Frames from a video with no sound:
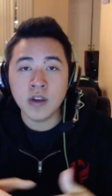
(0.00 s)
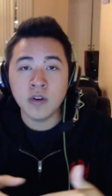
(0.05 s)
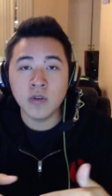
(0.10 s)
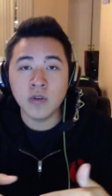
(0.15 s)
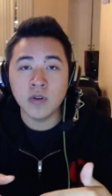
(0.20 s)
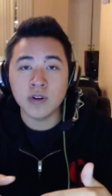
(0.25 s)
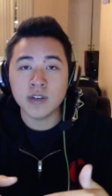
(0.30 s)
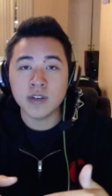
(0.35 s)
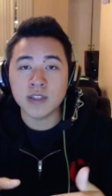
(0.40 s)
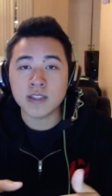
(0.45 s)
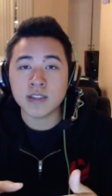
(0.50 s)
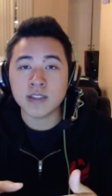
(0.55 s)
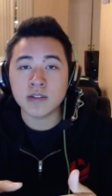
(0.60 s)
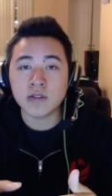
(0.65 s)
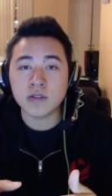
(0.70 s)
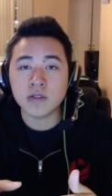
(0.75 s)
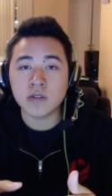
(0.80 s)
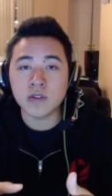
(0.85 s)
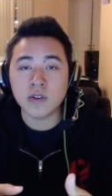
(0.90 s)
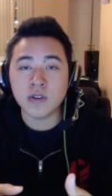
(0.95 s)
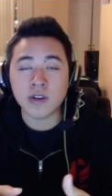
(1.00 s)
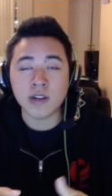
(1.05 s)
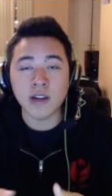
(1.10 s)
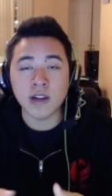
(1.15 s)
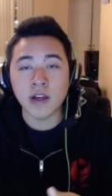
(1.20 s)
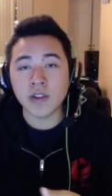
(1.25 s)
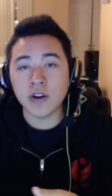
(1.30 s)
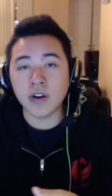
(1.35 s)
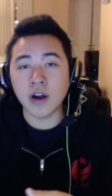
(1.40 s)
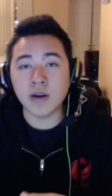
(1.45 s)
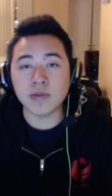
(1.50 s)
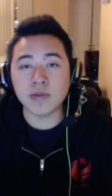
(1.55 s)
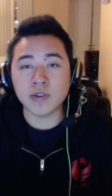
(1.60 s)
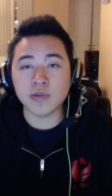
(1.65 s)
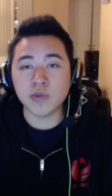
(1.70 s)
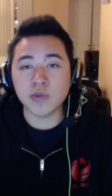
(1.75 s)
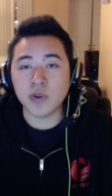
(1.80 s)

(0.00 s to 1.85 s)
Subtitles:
or just looking at other options,